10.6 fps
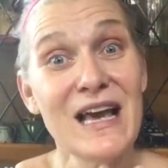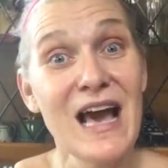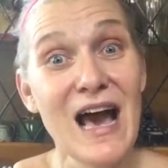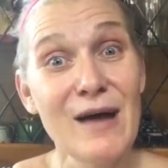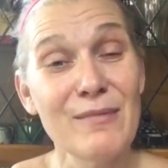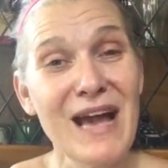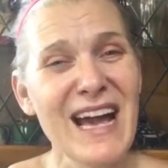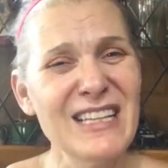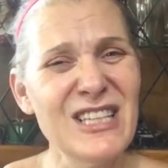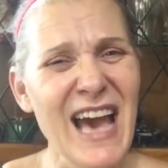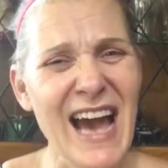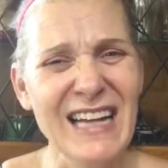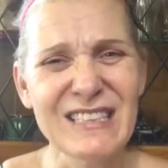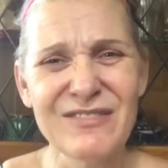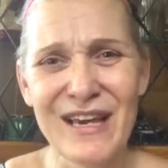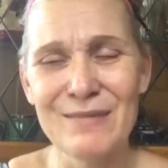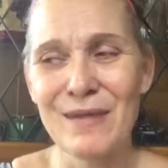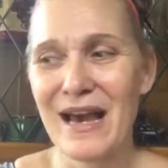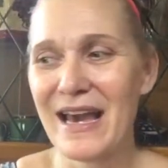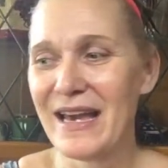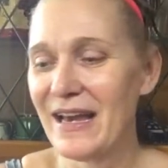I had to activate
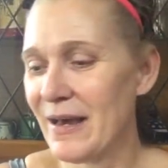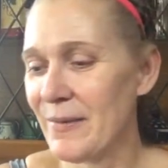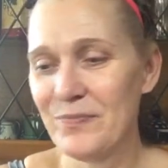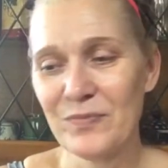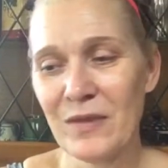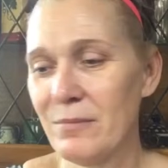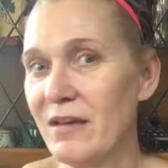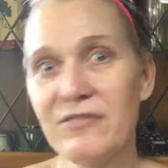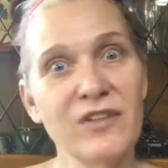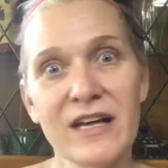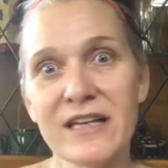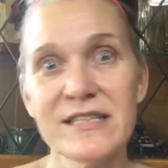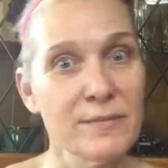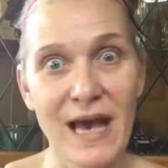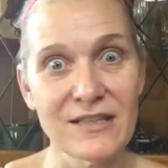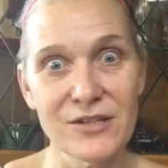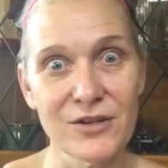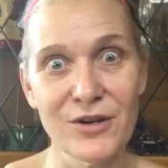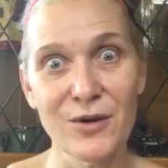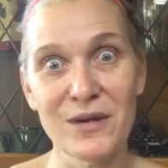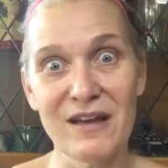my my flux
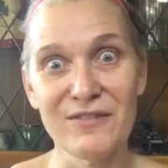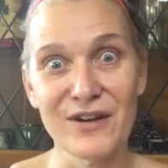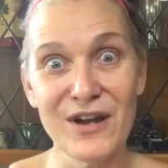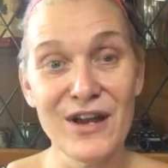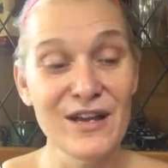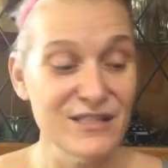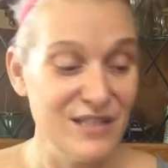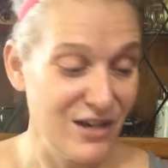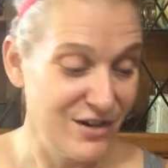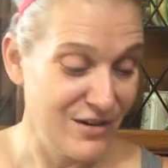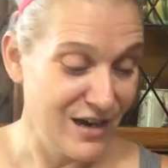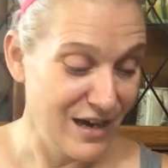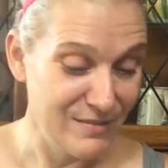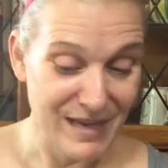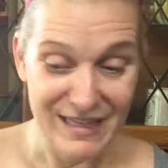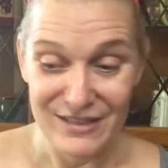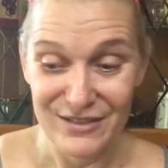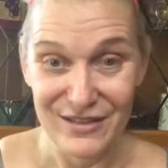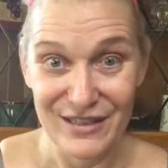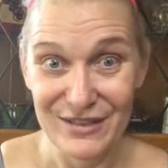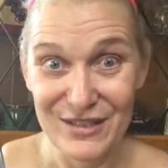capacitor or whatever, so I could do
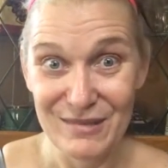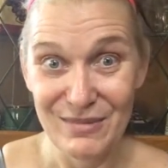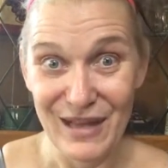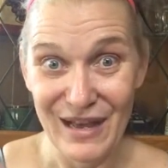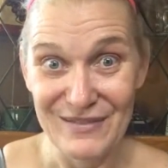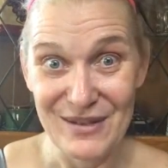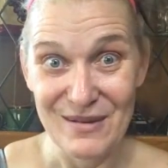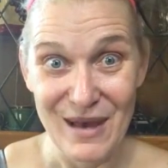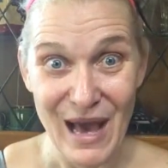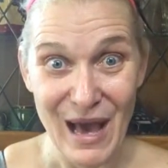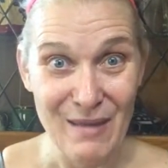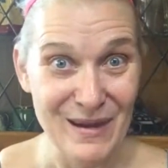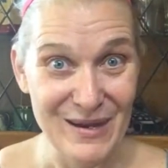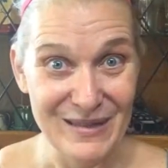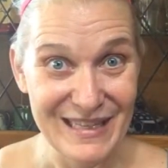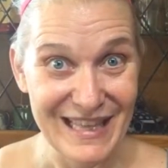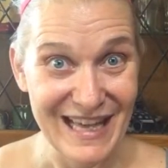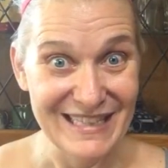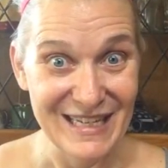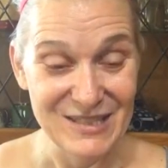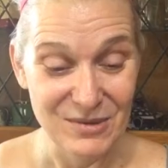the YouTube live. So apparently that
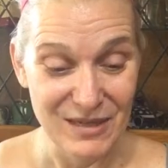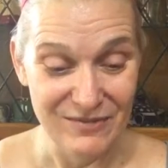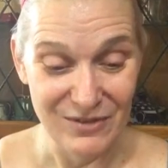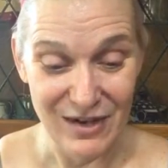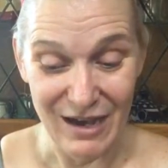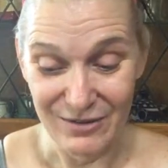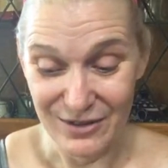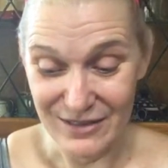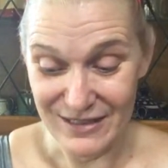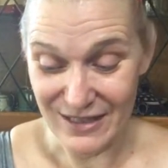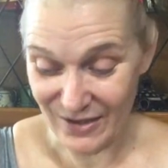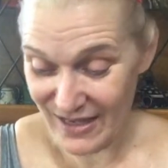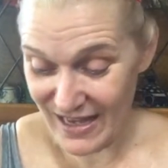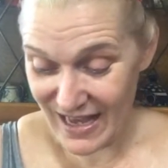takes 24 hours. So